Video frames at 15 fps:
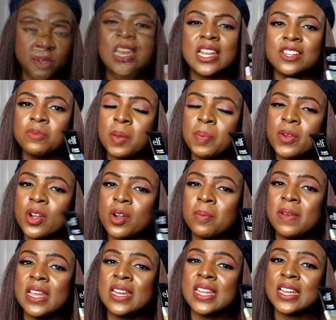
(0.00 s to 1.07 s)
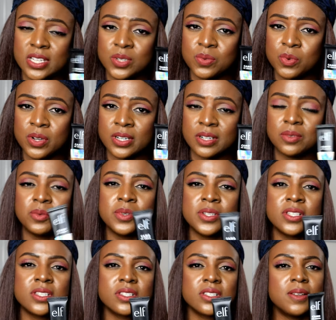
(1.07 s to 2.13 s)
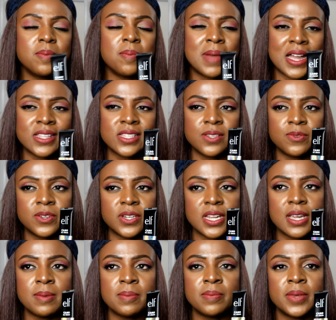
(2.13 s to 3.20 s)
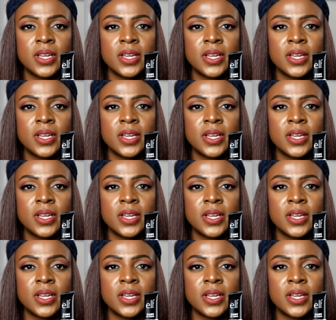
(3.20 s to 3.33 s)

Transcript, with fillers: A lot of people complain that this one was matte for them,